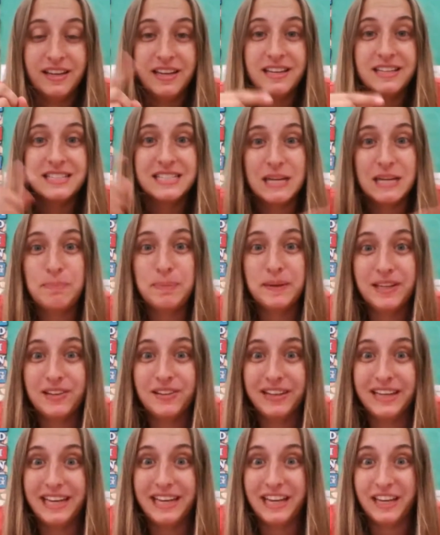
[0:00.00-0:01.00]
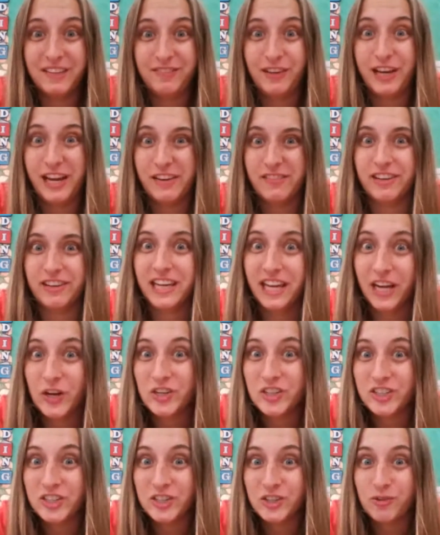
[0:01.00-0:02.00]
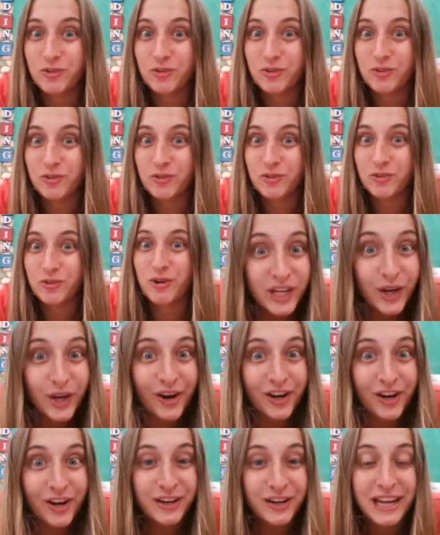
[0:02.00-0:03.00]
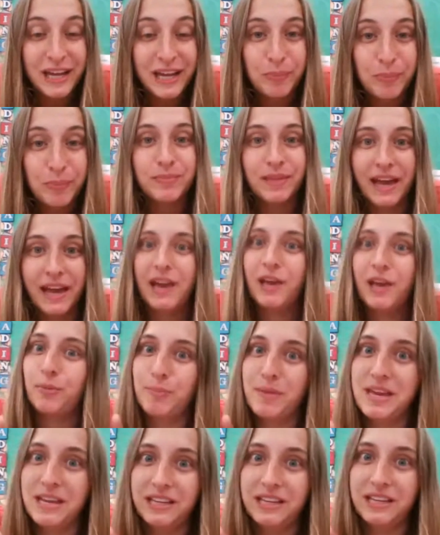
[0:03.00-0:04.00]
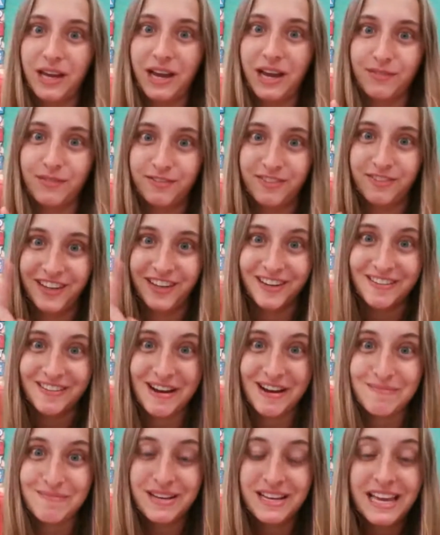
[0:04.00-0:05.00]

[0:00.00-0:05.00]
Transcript: Typically, if you have a character who has a really hard name, that'll make you have a finger up.